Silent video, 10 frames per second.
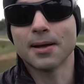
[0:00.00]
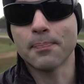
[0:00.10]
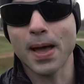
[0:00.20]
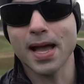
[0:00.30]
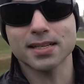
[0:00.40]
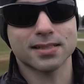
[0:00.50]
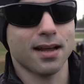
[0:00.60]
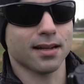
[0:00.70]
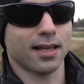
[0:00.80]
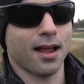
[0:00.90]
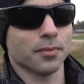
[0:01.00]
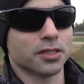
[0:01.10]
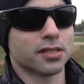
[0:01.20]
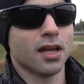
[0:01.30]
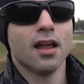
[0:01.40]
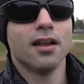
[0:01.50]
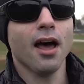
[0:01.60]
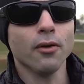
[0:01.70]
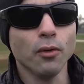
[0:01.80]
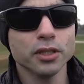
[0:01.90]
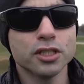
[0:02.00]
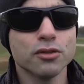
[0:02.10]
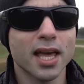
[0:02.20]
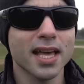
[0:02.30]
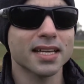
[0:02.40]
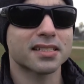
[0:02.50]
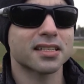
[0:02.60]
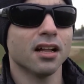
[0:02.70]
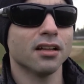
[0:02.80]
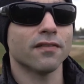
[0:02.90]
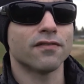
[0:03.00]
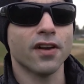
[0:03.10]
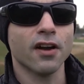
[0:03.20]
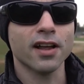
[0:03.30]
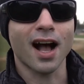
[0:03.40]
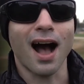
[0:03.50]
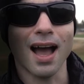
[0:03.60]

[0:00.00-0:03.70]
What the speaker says: how good the preamps of Panasonic is. If you watch DP